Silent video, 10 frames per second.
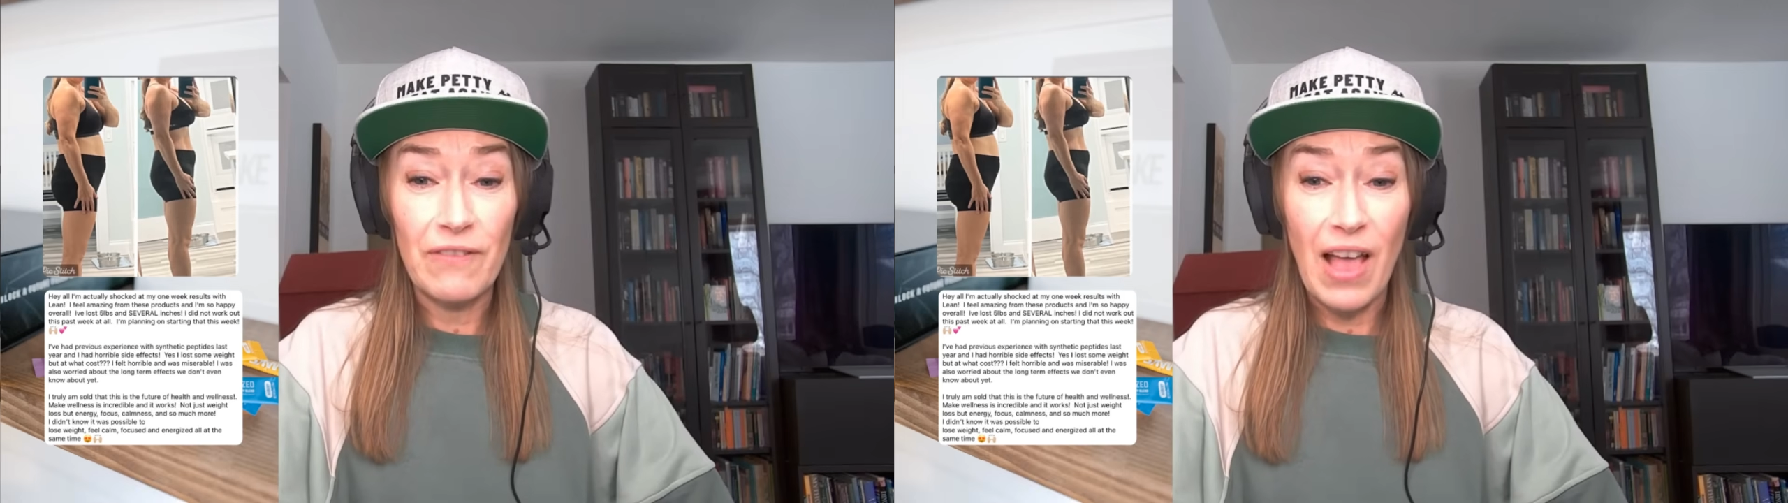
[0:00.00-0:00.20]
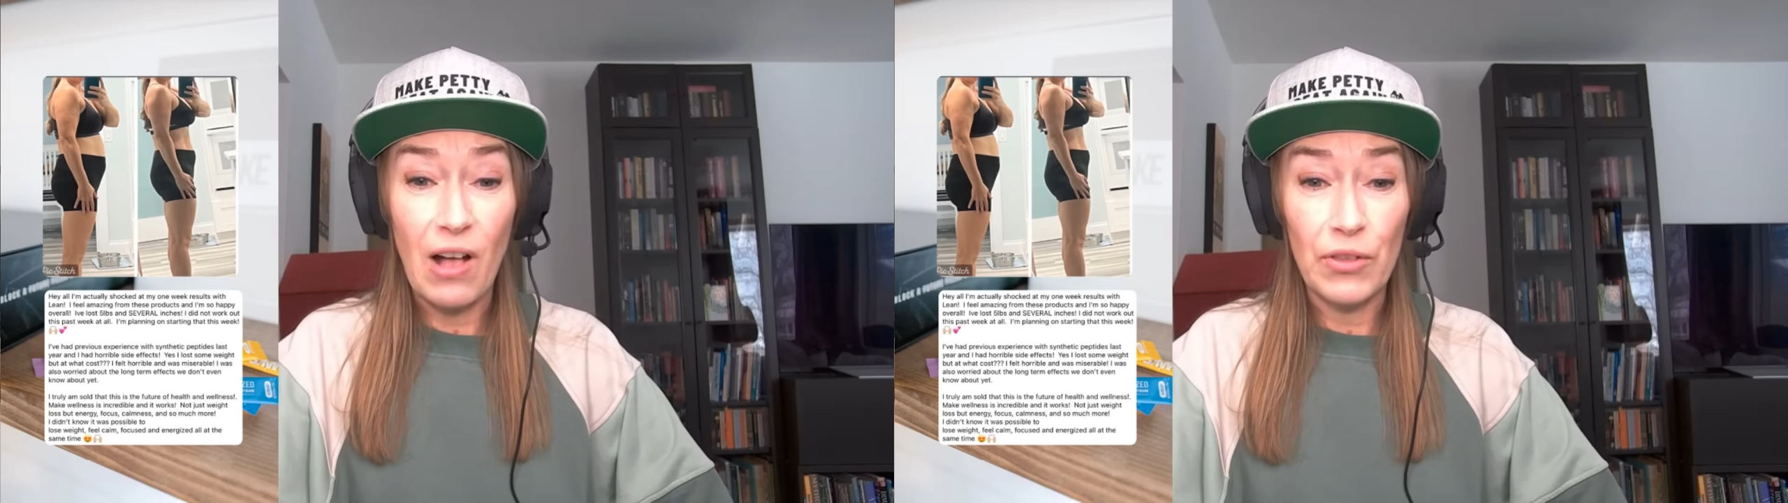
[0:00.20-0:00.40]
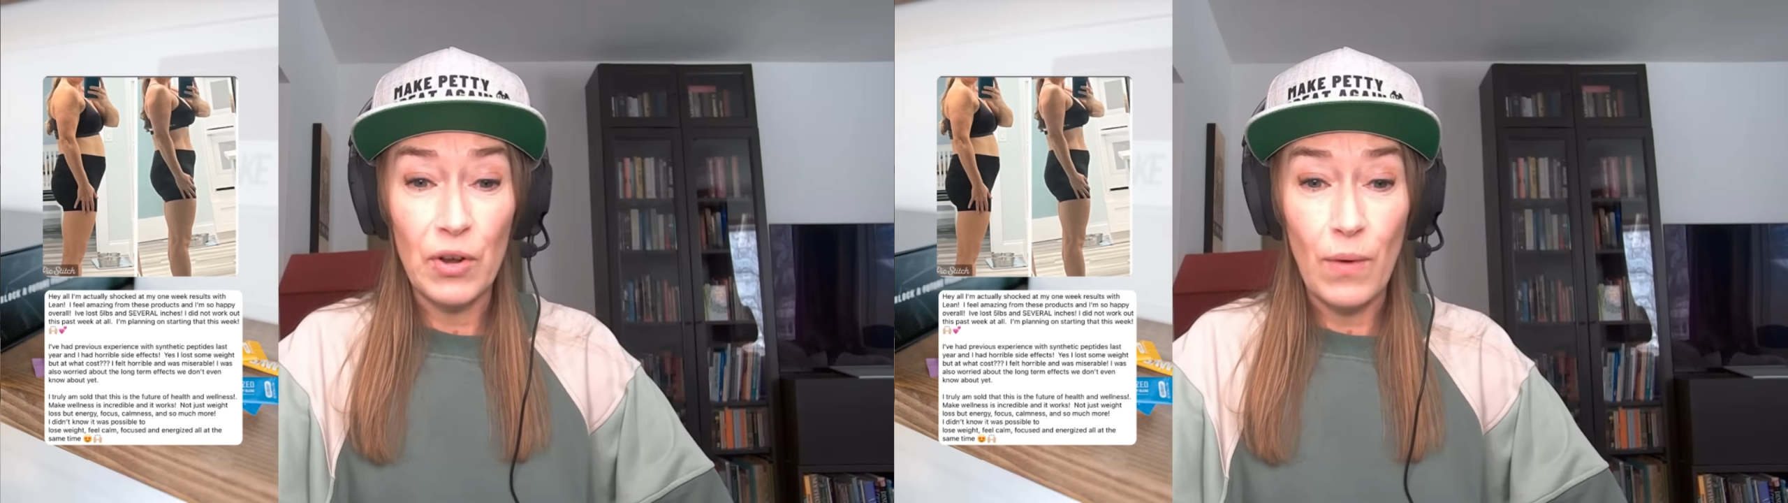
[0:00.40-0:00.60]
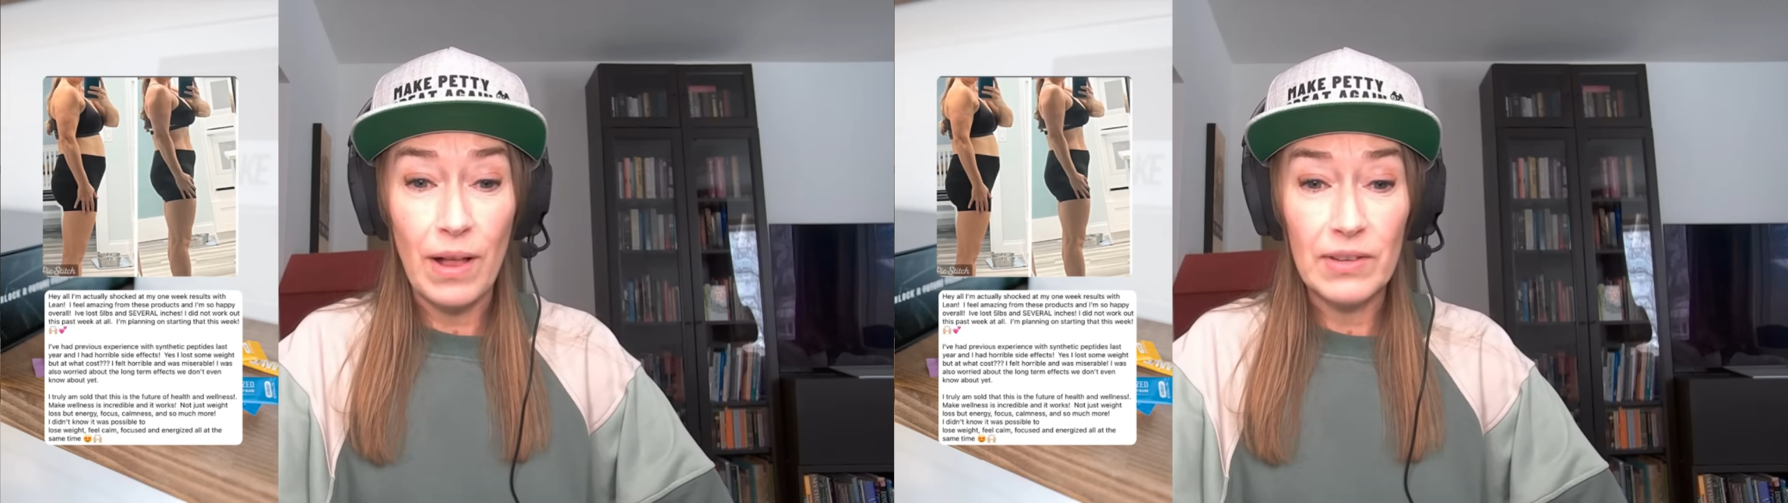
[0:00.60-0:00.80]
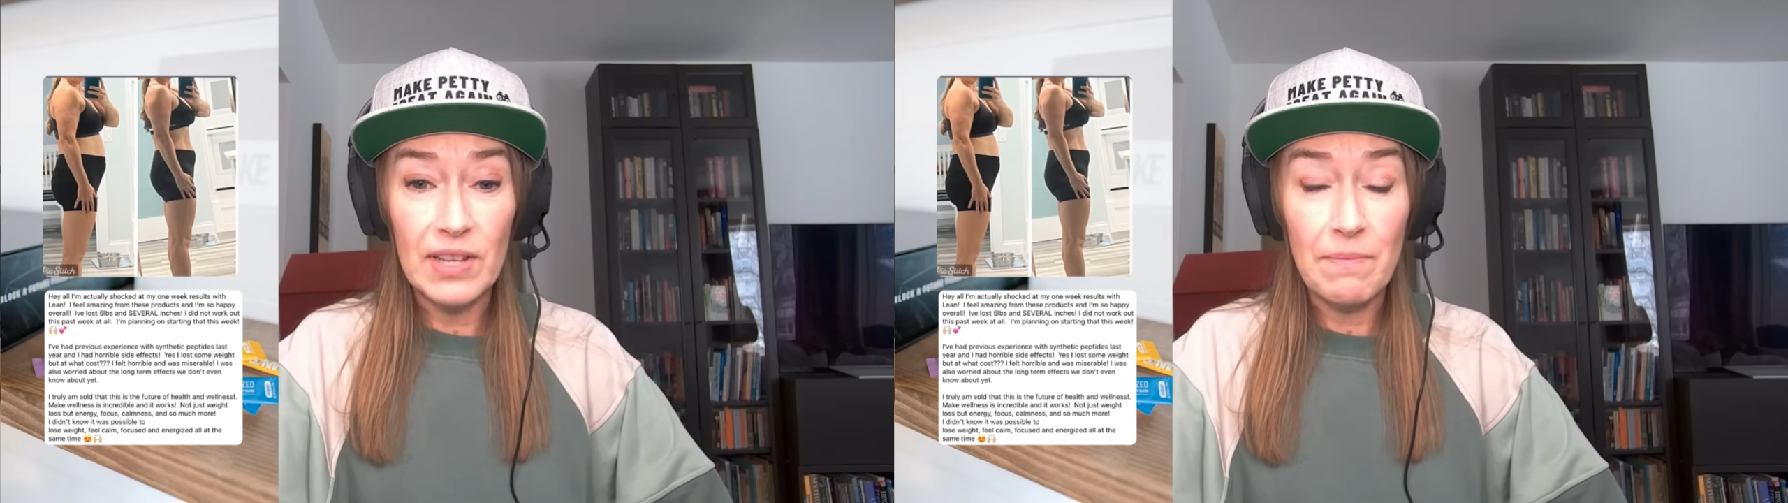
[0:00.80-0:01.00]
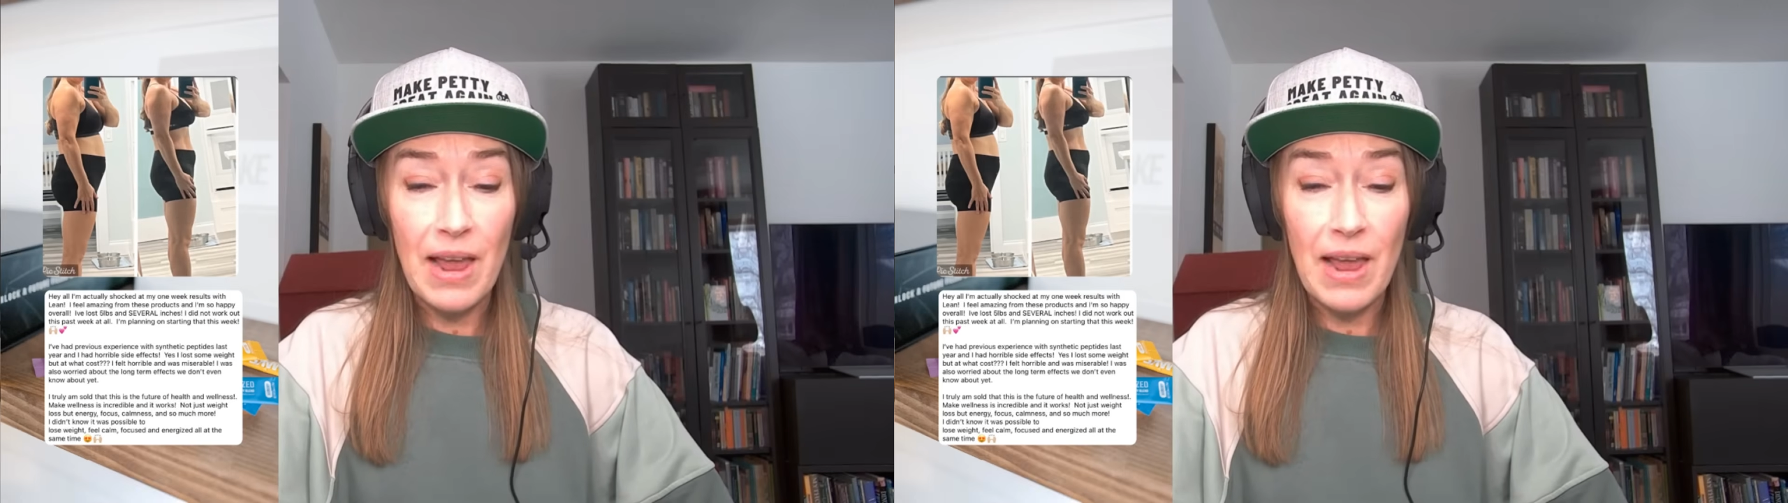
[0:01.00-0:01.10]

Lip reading: of health and wellness.